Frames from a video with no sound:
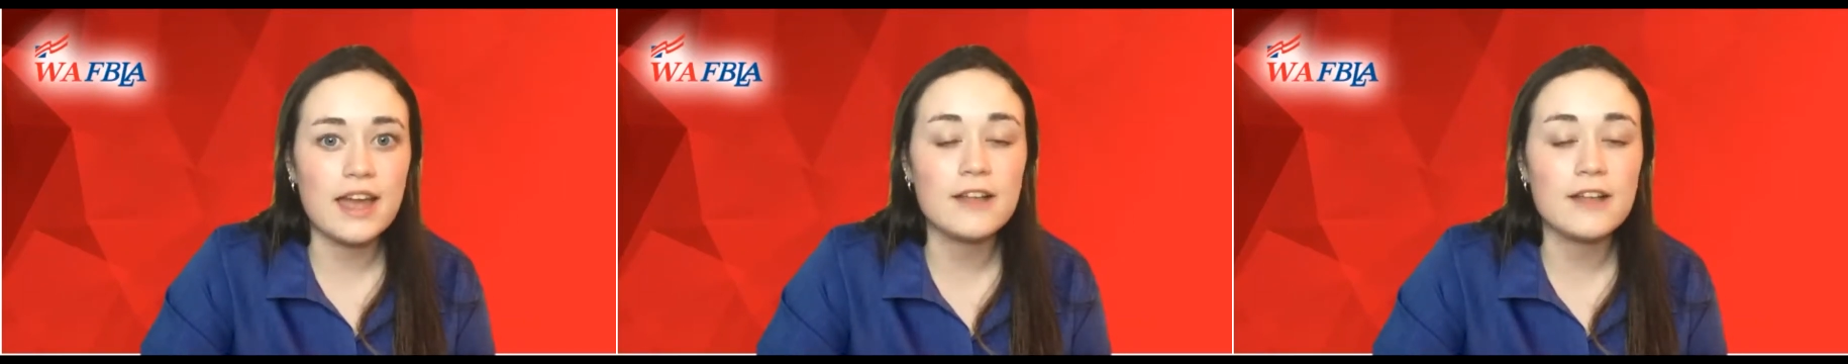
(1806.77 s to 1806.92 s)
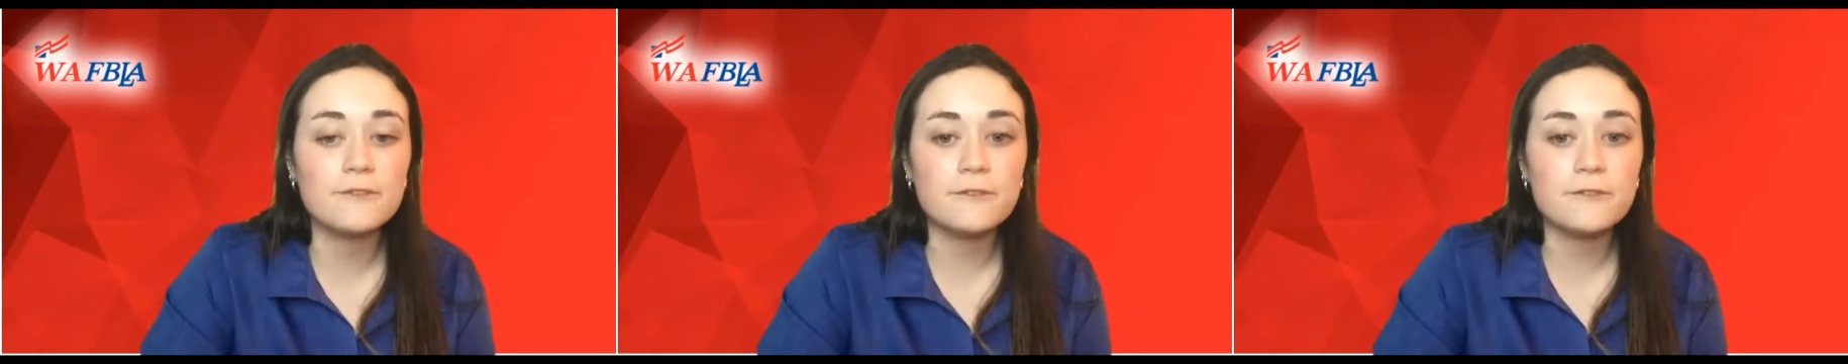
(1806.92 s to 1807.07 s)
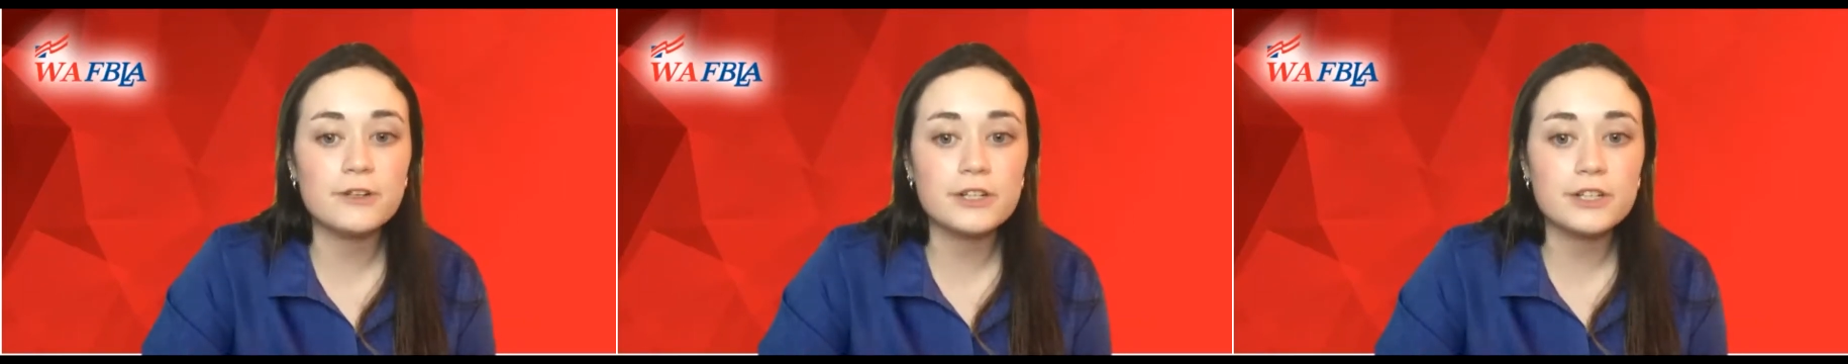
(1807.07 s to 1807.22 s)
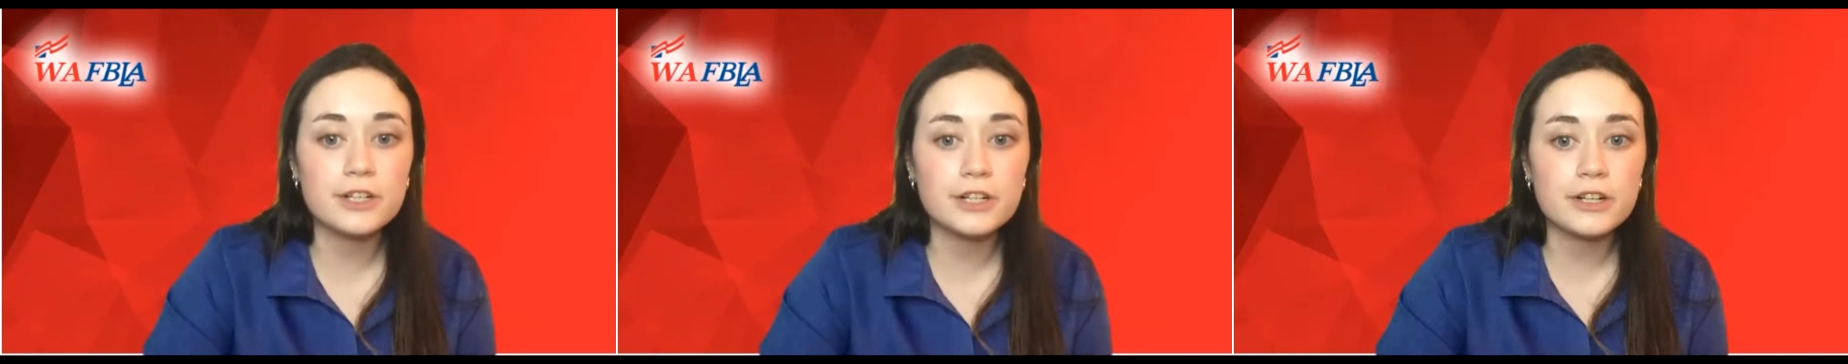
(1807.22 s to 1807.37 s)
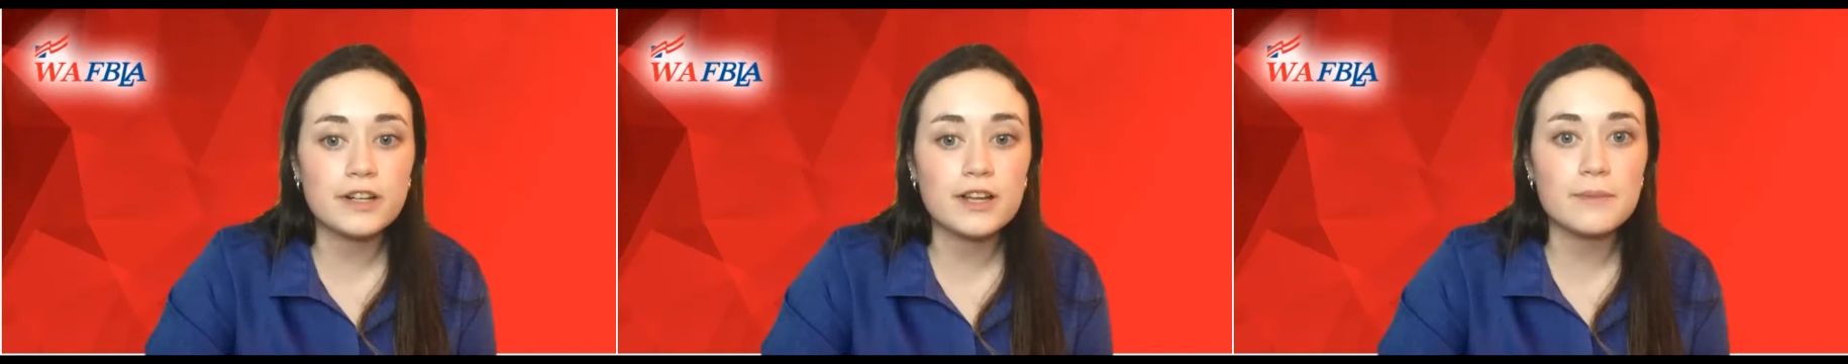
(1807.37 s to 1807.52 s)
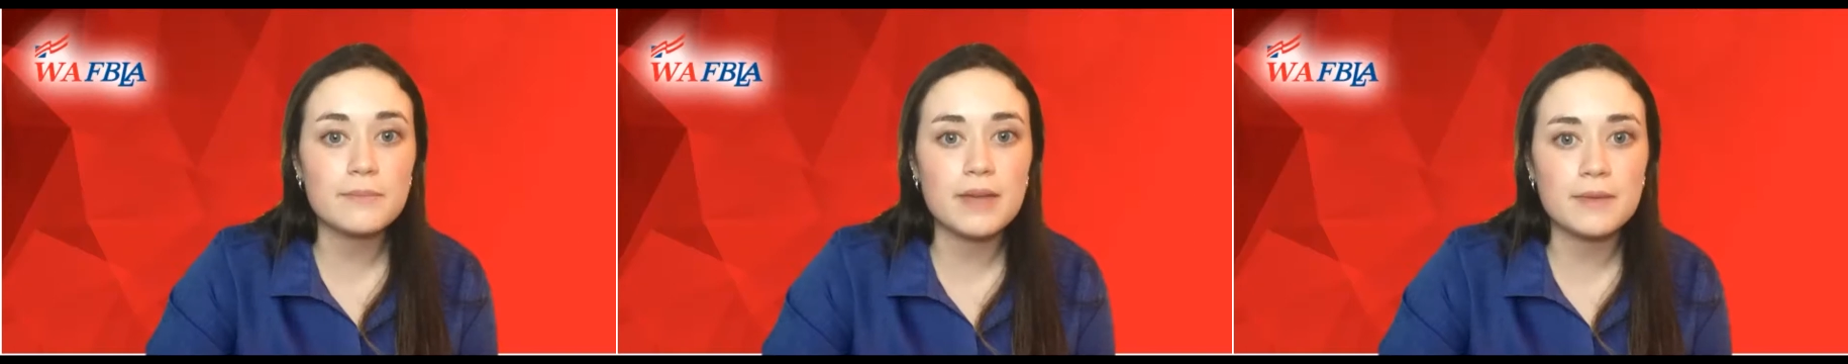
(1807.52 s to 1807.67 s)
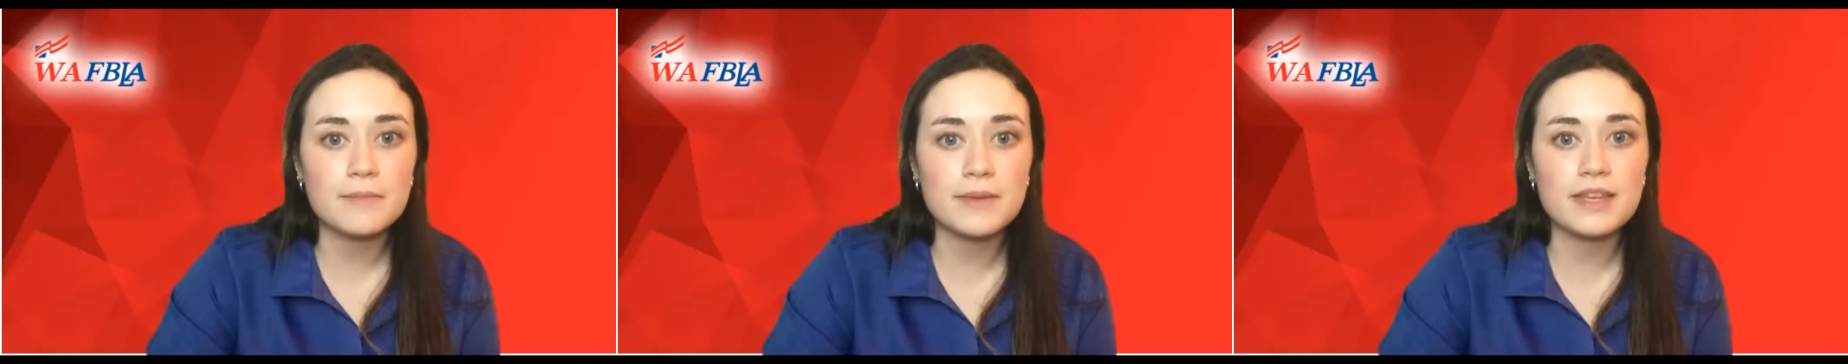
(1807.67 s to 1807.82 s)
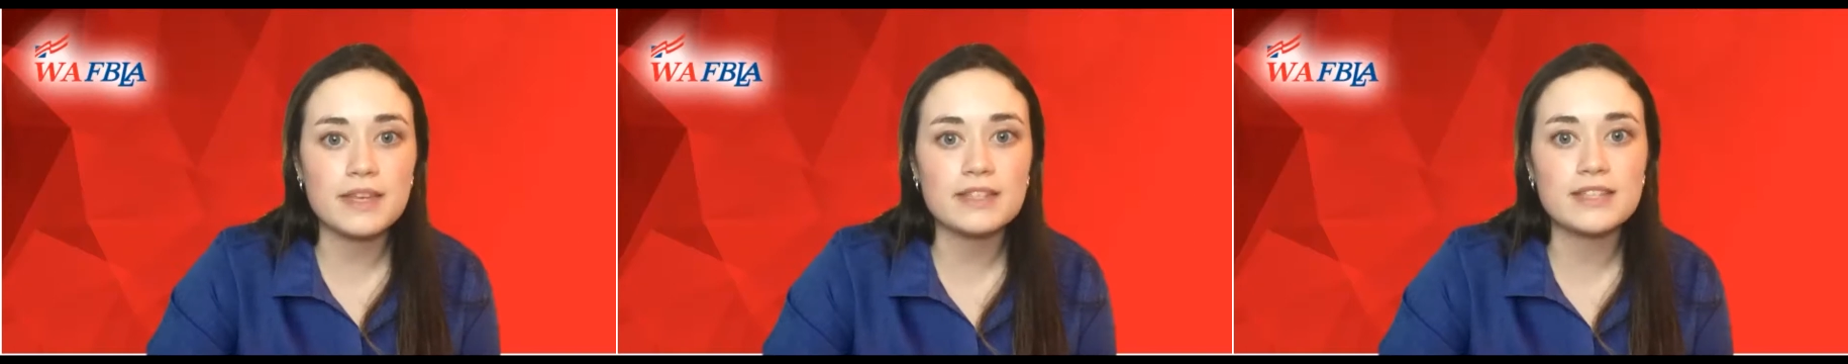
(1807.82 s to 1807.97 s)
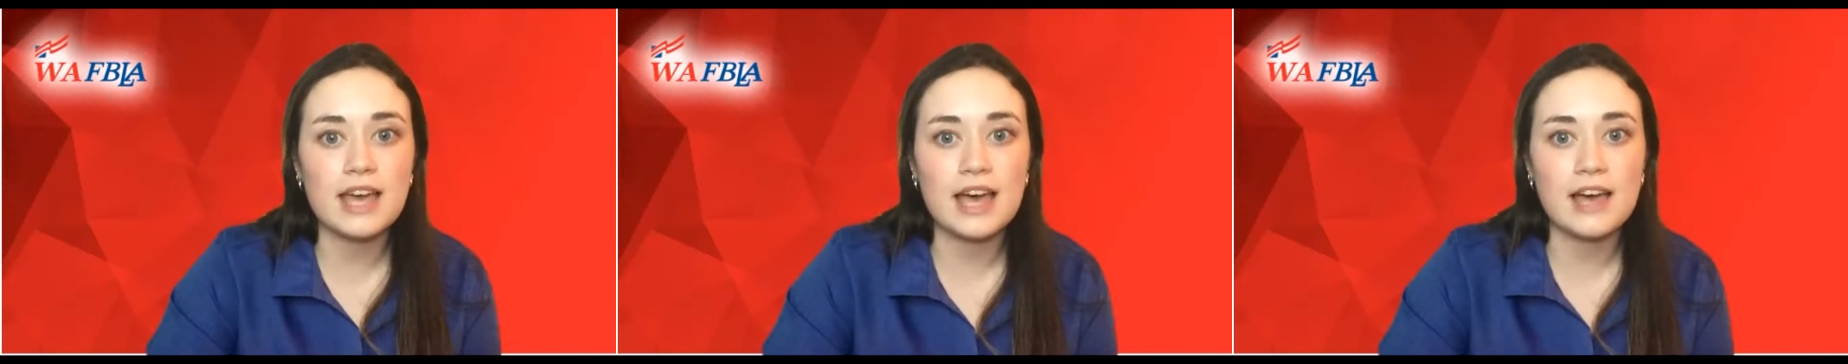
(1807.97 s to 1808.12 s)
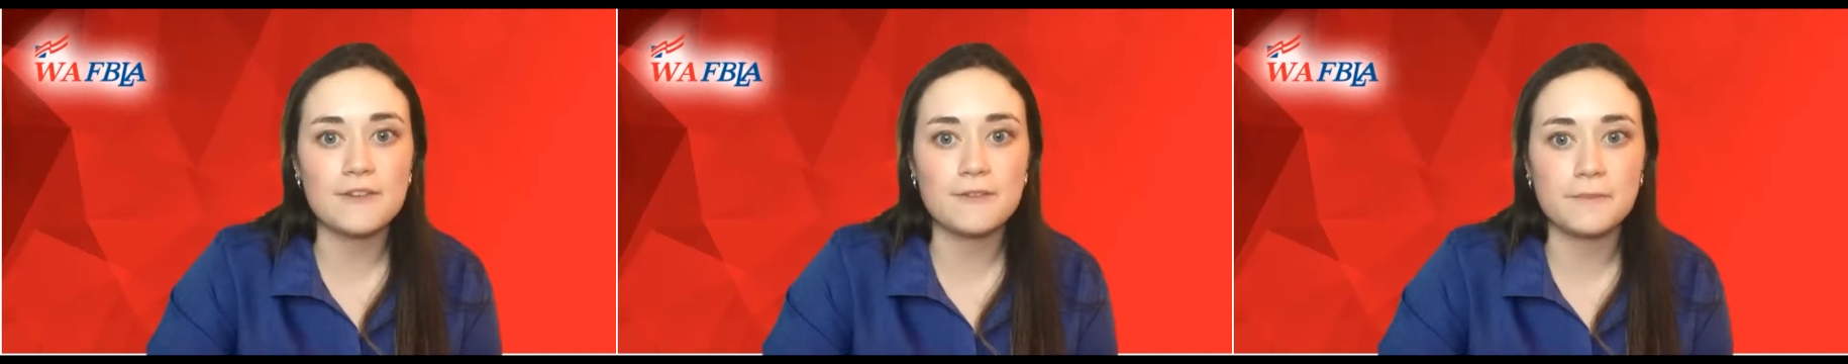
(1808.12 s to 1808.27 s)
and for your commitment
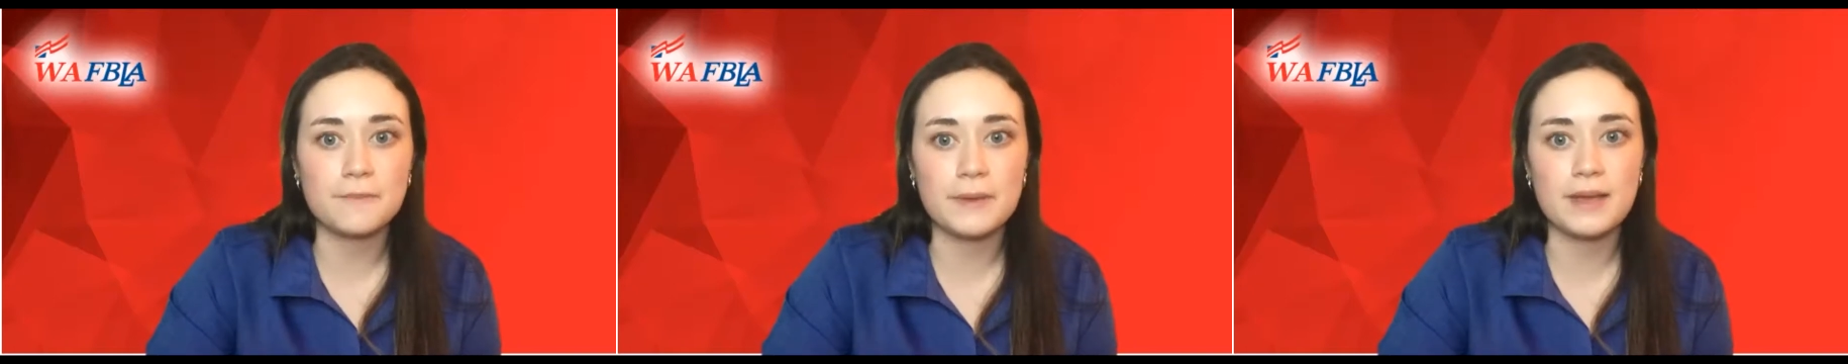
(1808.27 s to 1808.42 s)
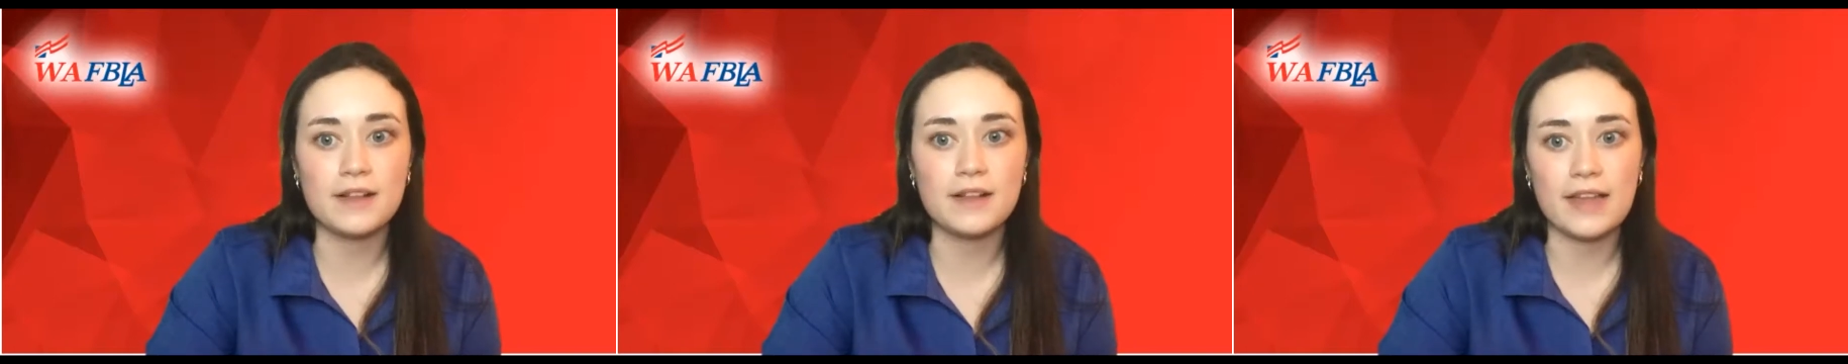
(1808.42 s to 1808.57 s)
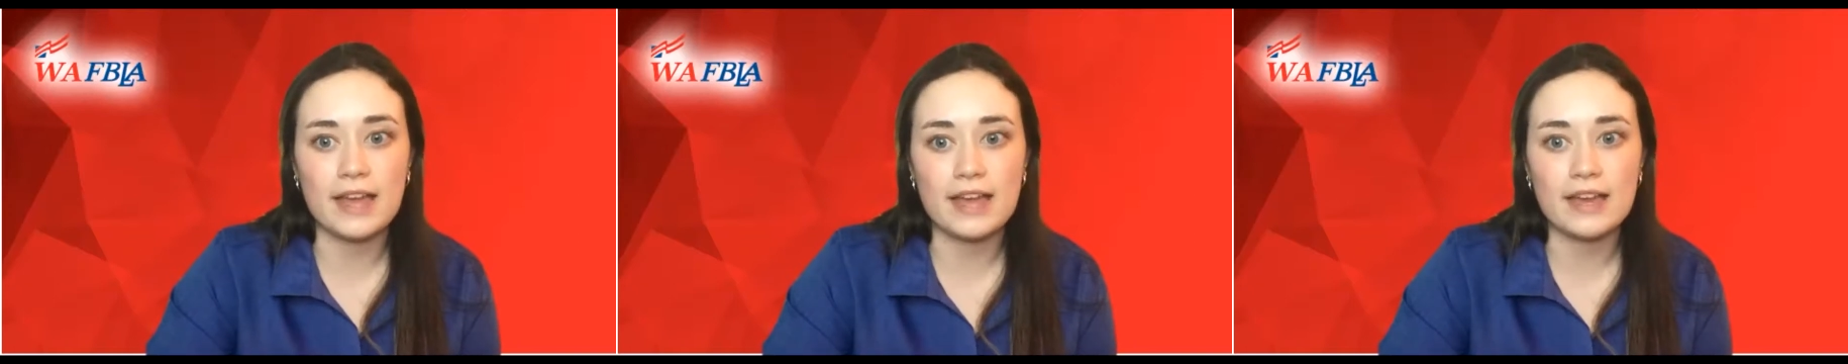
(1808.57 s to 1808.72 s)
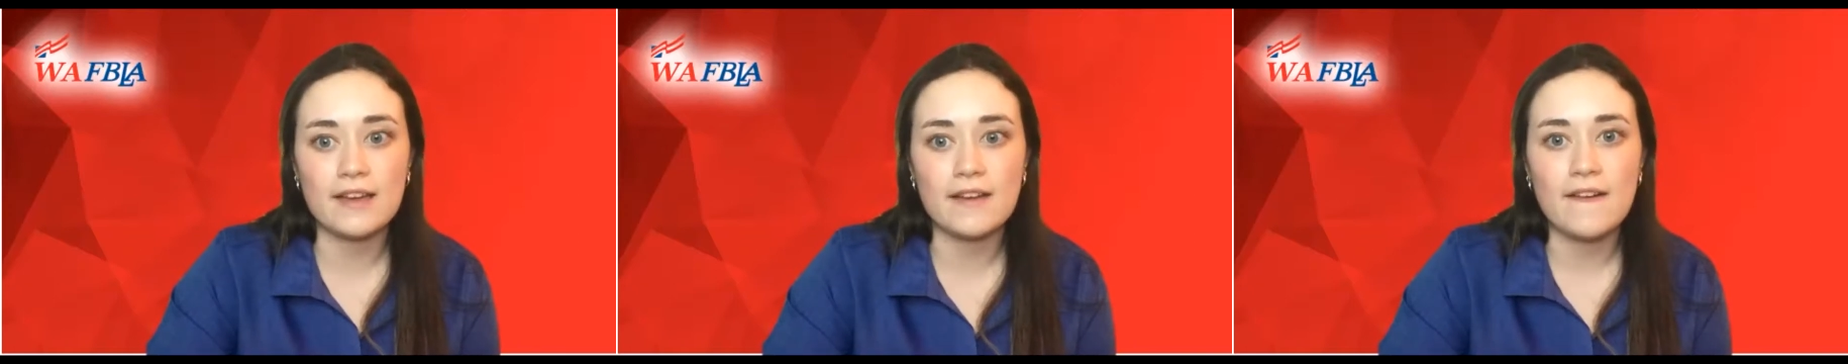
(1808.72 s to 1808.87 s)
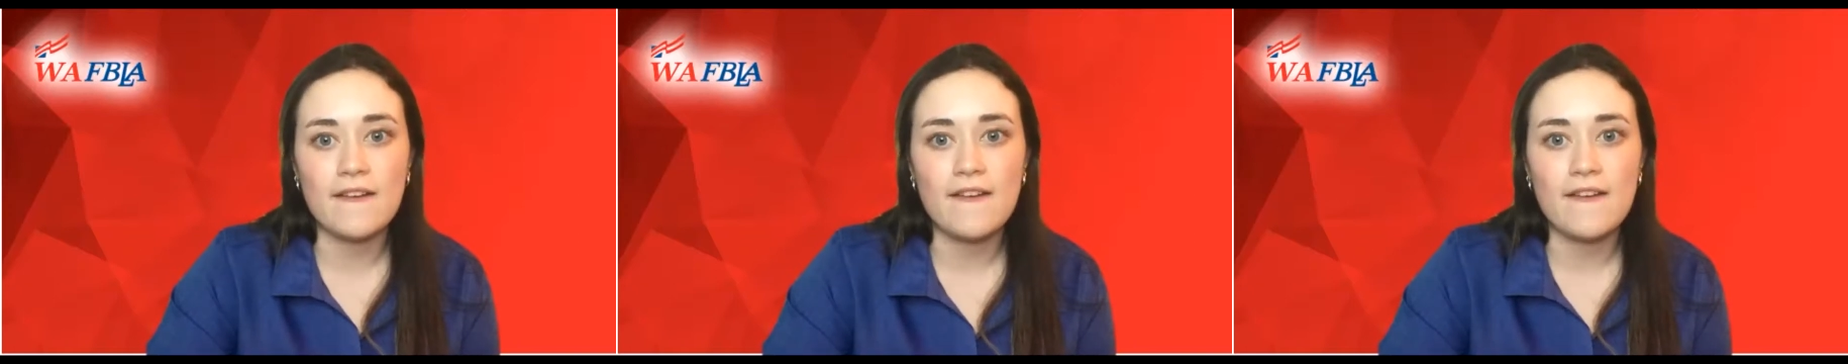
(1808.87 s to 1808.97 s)
to FBLA.